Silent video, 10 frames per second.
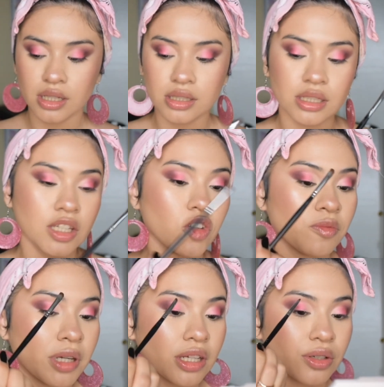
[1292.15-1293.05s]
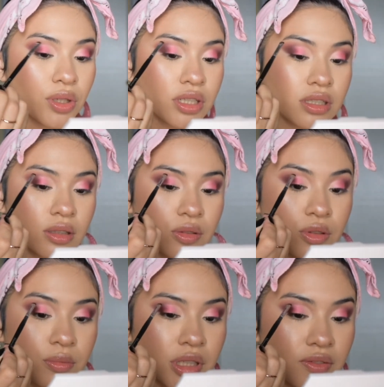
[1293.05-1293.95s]
to give my crease a
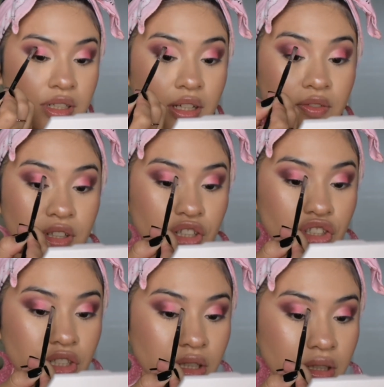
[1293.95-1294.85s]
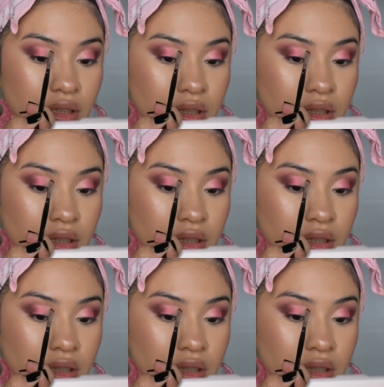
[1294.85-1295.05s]
little bit of a definition.